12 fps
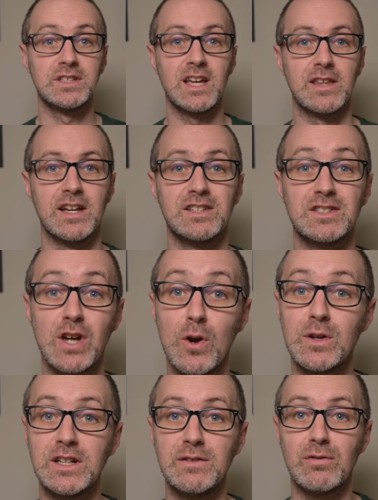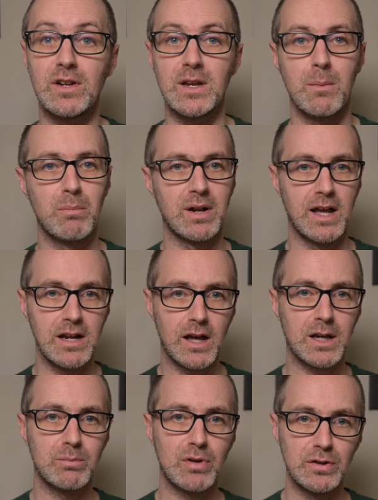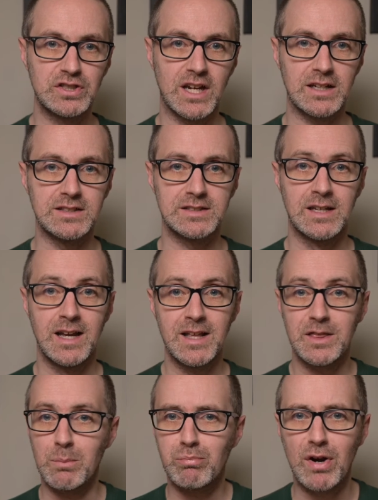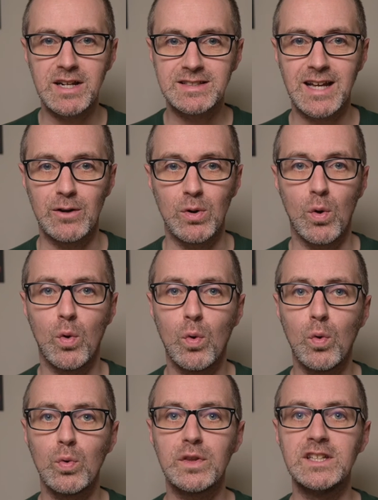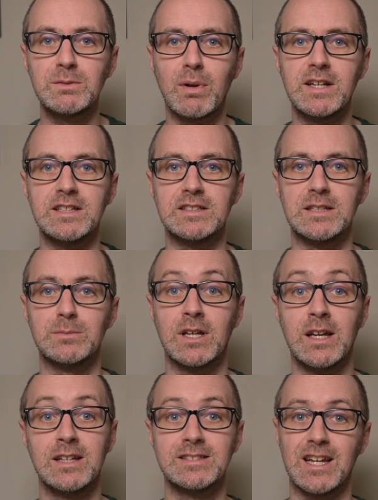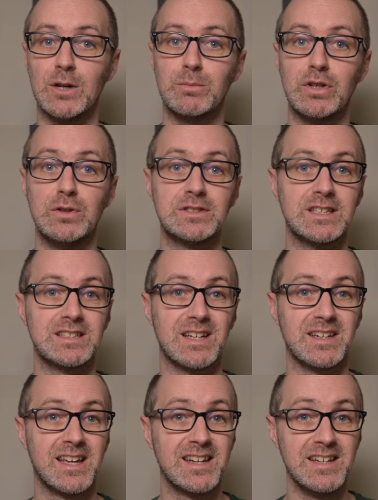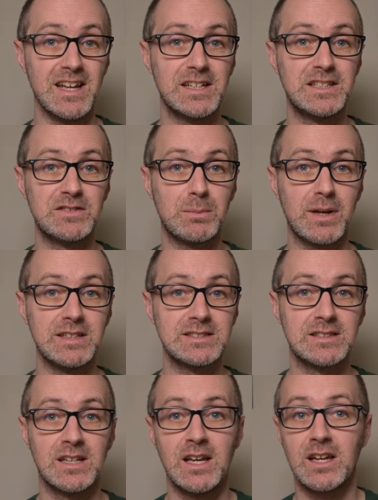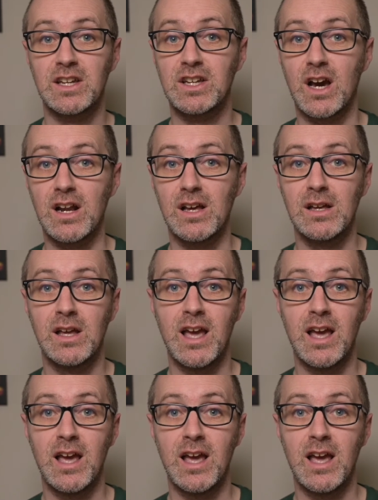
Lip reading: together a totally free Plate Like a Pro checklist that breaks down all these plating tips to help you use things like negative space, colour,